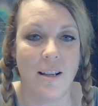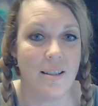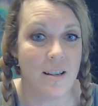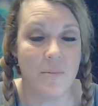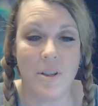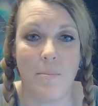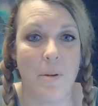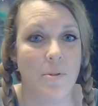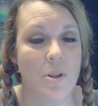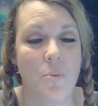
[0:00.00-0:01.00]
And sometimes
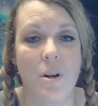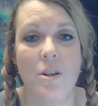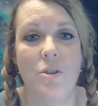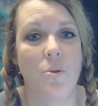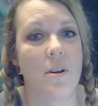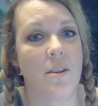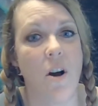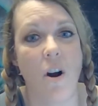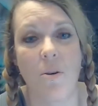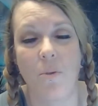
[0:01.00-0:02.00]
people just want to enjoy the
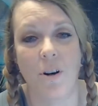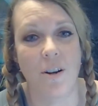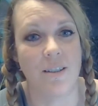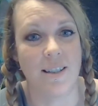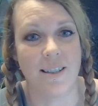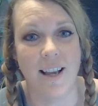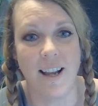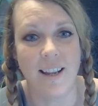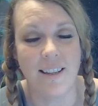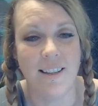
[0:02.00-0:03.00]
artwork on the deck.